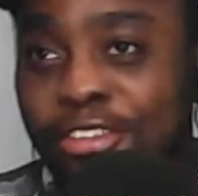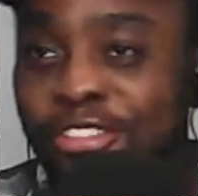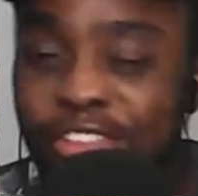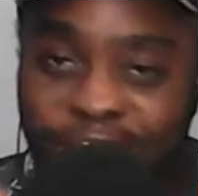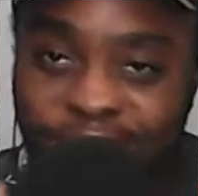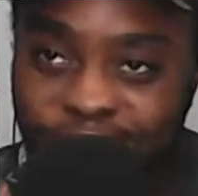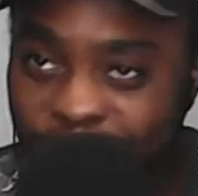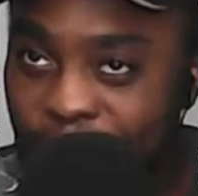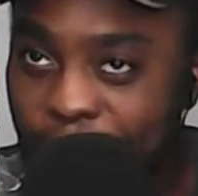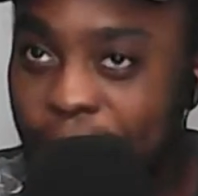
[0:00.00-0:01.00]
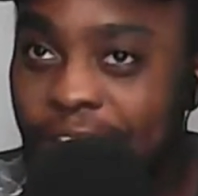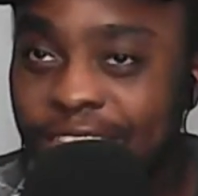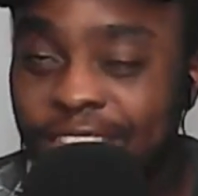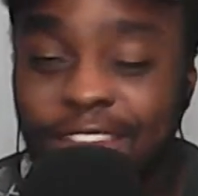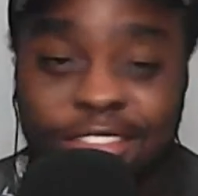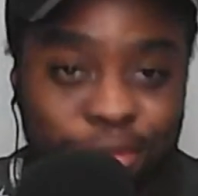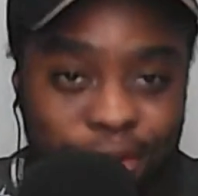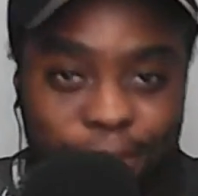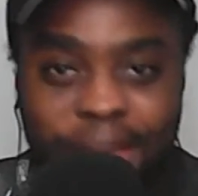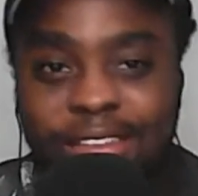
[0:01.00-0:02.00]
Jorginho has just scored his. That is
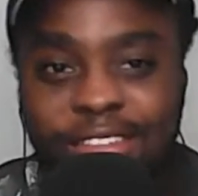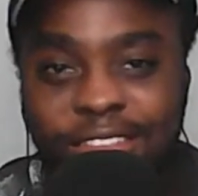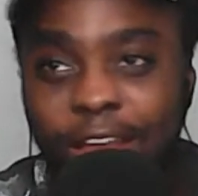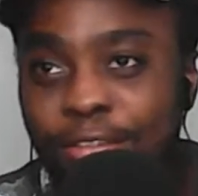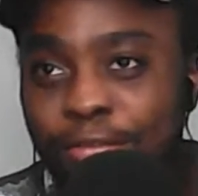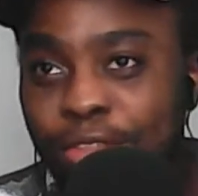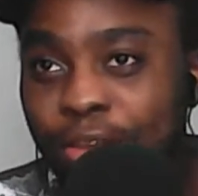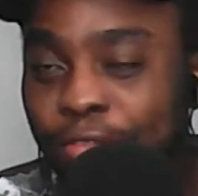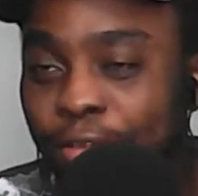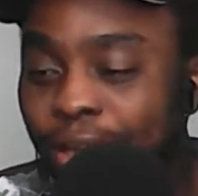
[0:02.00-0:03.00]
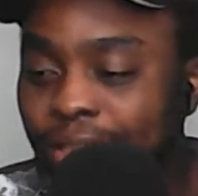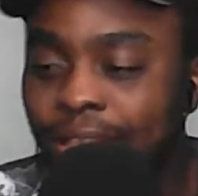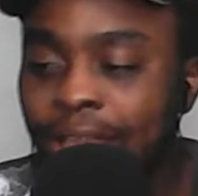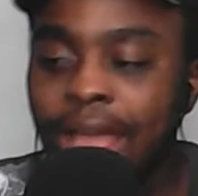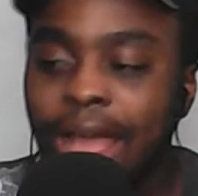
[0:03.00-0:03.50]
3 penalties out of 3 for us.